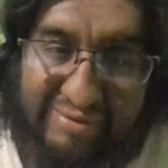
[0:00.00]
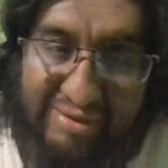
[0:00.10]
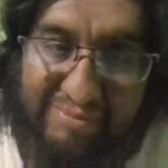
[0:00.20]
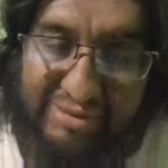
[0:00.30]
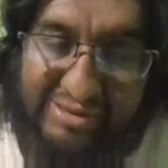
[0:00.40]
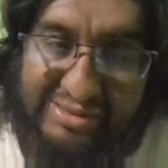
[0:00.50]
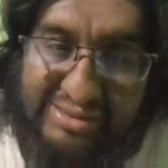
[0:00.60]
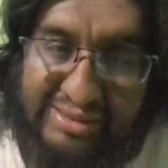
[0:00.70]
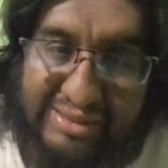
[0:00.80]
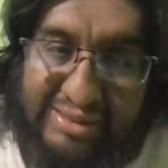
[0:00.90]

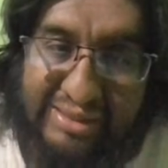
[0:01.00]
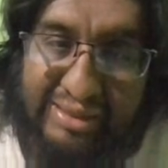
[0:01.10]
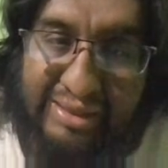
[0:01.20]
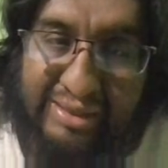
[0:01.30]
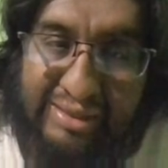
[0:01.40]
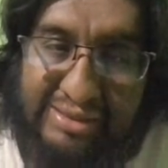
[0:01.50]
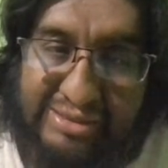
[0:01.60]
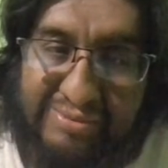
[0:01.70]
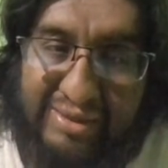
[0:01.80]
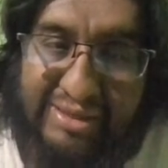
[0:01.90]
helpers.
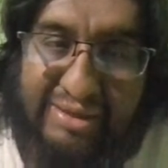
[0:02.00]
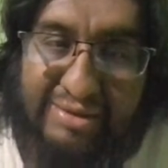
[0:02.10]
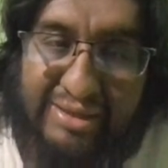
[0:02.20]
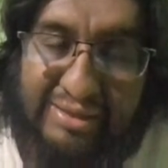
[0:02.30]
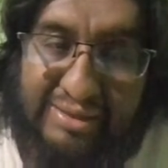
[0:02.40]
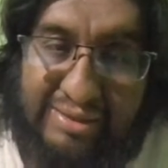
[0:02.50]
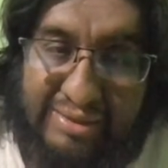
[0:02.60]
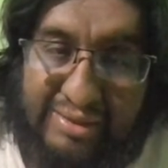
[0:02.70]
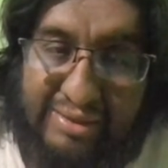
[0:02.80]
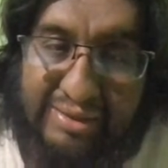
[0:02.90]
Binary
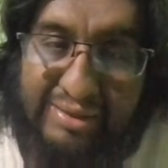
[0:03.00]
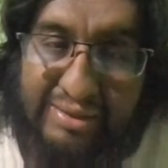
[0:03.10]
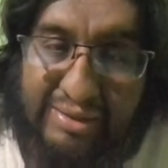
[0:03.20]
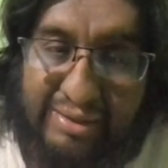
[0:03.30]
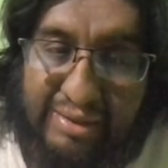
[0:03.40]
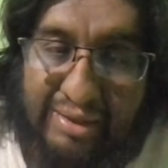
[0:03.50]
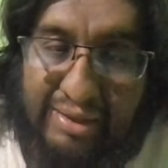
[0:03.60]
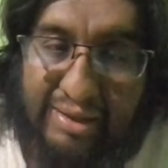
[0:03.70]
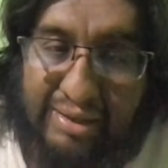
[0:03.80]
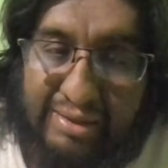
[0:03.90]

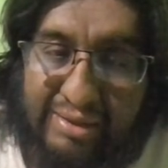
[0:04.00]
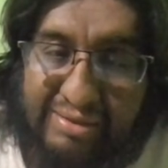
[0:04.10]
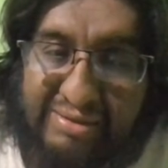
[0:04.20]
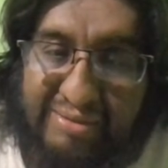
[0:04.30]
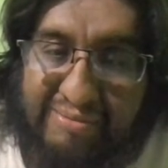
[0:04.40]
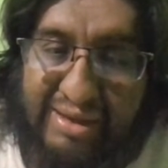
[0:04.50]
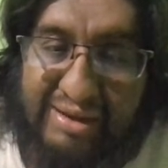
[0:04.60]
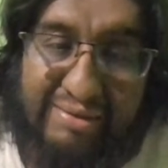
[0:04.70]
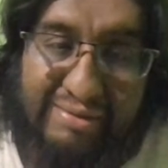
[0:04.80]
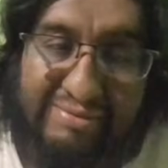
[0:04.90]
and it's a
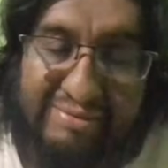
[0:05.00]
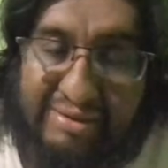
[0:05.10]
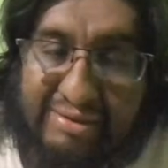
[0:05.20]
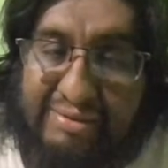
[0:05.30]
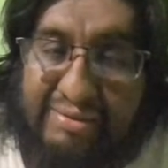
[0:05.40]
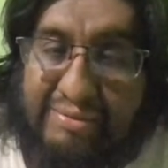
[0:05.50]
valid string.